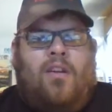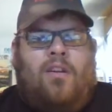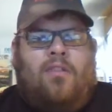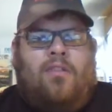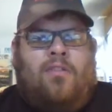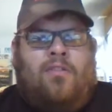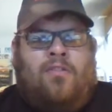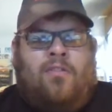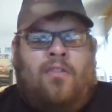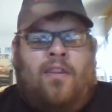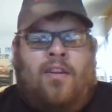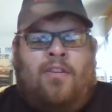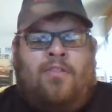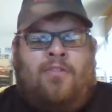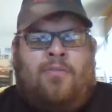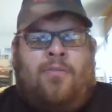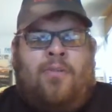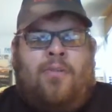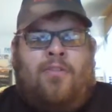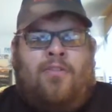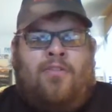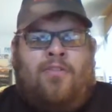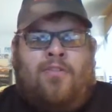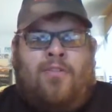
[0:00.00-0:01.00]
this
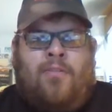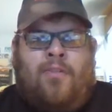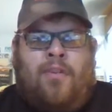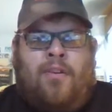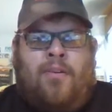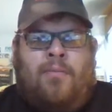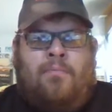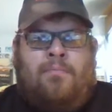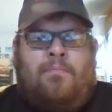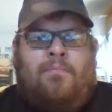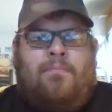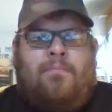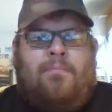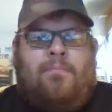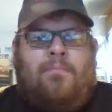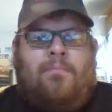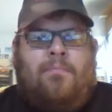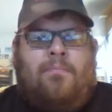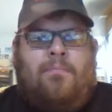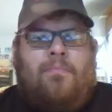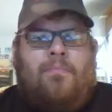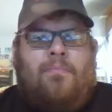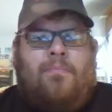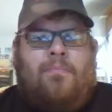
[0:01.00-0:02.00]
HP Stream
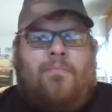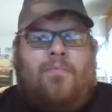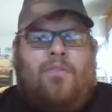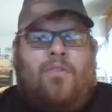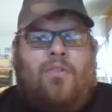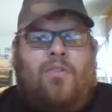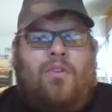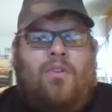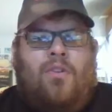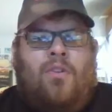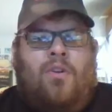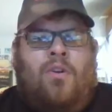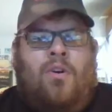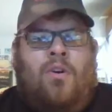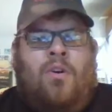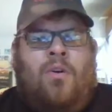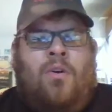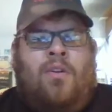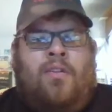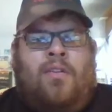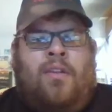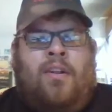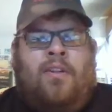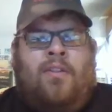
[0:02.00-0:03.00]

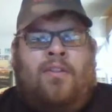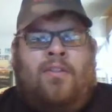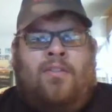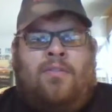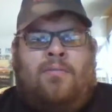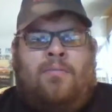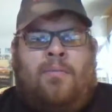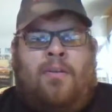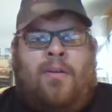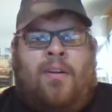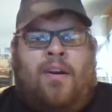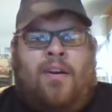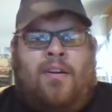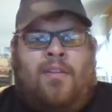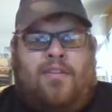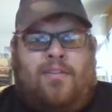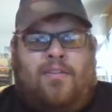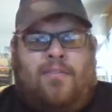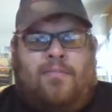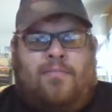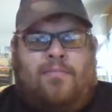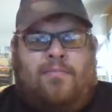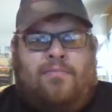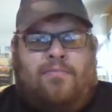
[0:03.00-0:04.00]
or Dell Inspiron